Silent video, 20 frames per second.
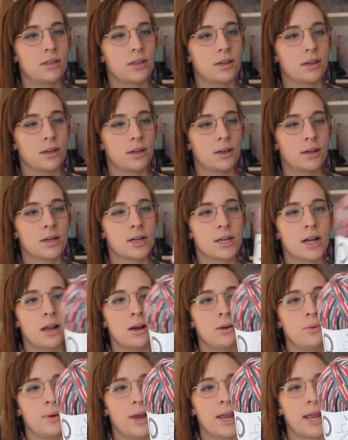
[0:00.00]
the
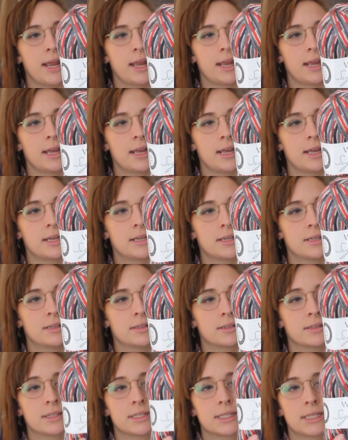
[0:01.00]
colorway is
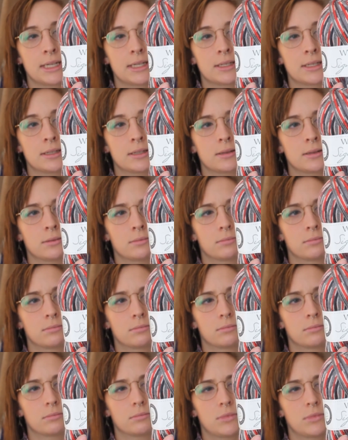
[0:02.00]
6,
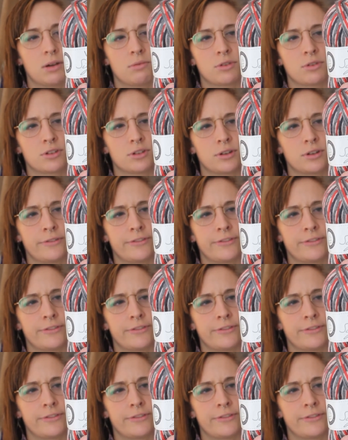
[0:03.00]
I'm not sure